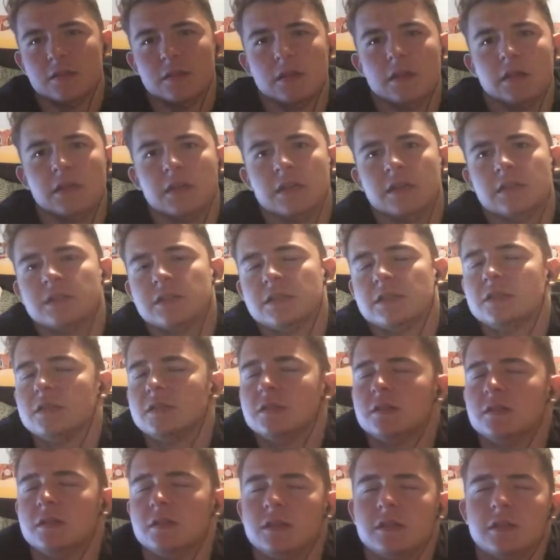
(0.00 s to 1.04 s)
and
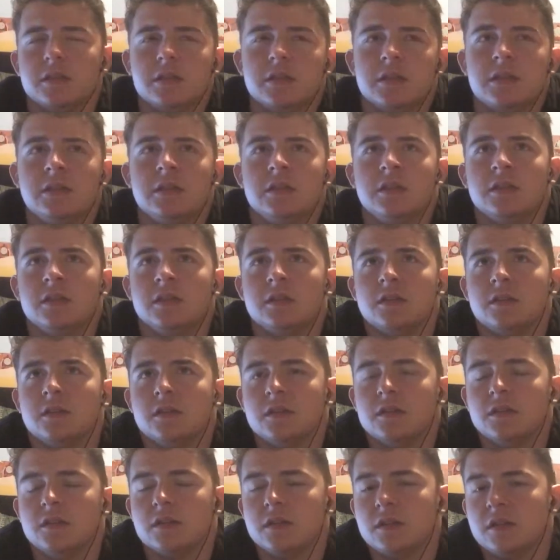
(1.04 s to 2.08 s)

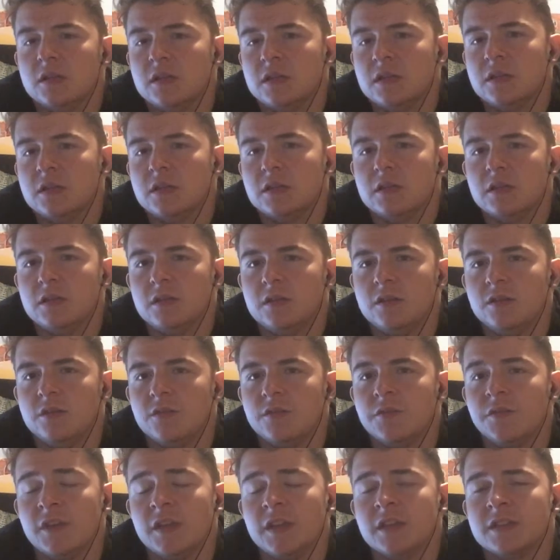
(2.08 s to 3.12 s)
the
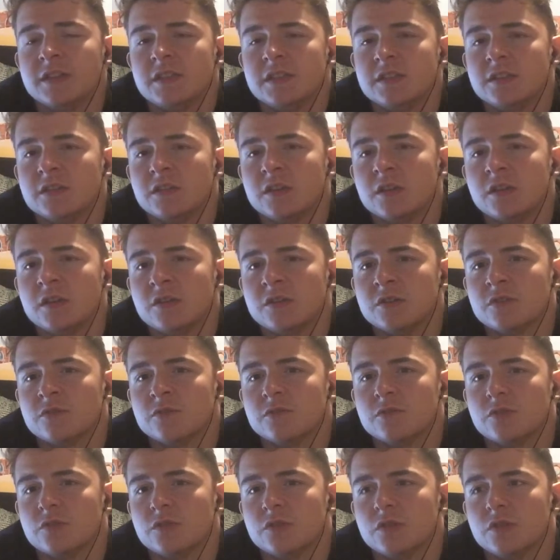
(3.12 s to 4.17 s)
thing is the cars,